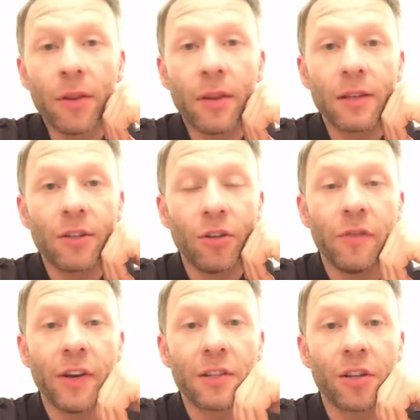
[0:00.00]
That's the
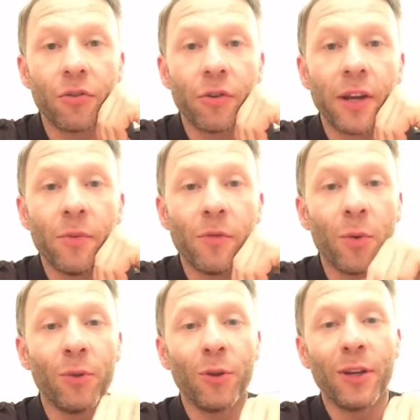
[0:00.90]
universe agreeing with
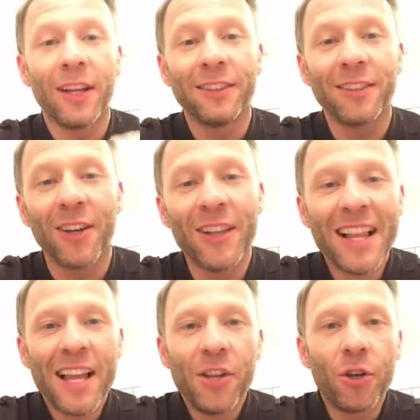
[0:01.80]
what we're doing here. So
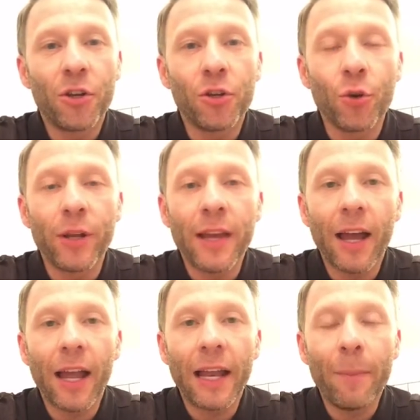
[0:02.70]
you can join that
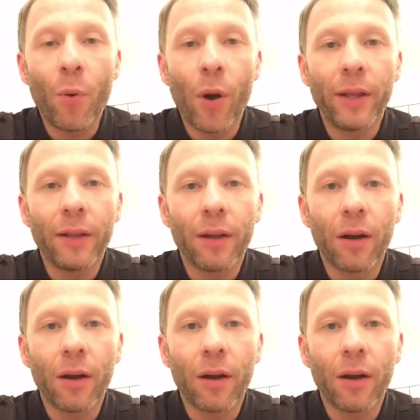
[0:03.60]
at any point.